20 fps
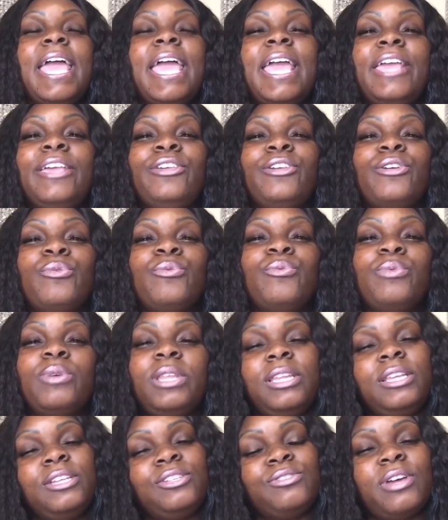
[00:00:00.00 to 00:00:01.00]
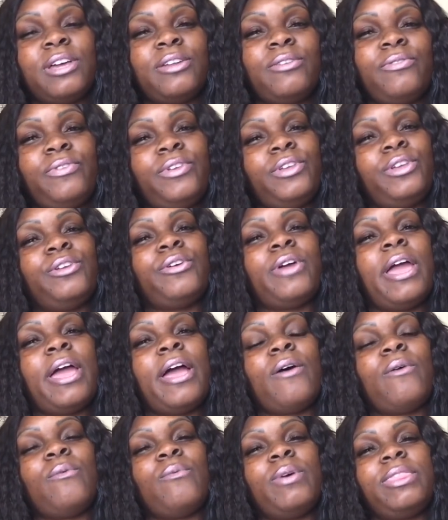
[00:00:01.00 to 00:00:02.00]
and you're really trying to figure
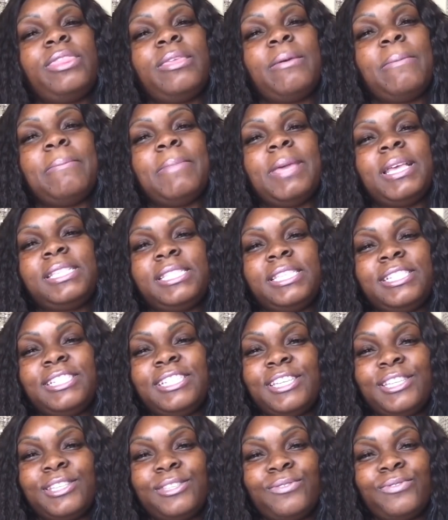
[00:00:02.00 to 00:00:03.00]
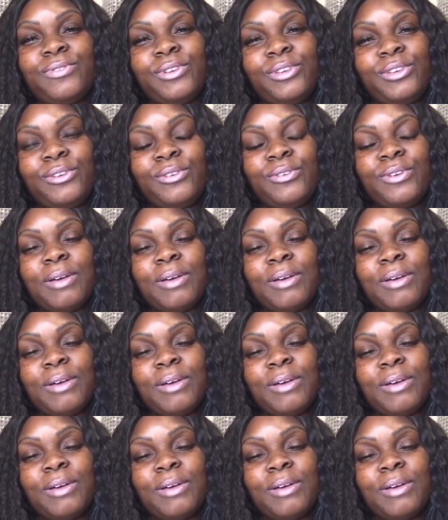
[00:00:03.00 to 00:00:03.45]
out what the message is for you,